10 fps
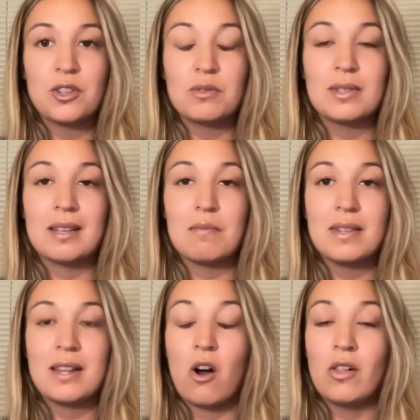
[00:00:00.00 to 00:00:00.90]
This is
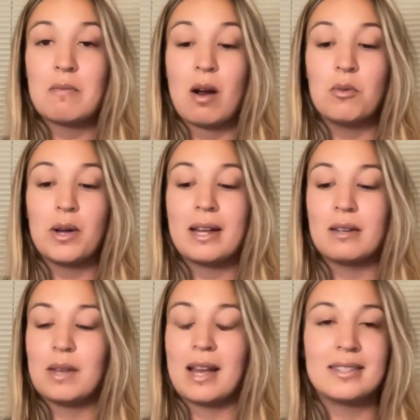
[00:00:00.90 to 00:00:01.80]
something that Ollie Marmol
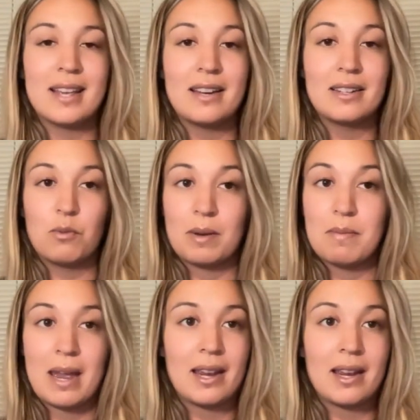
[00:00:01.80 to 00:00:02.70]
had said when
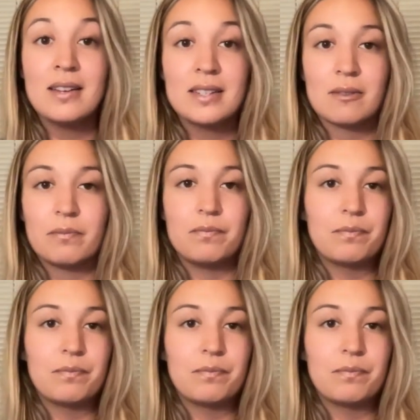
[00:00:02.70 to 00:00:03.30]
May ended.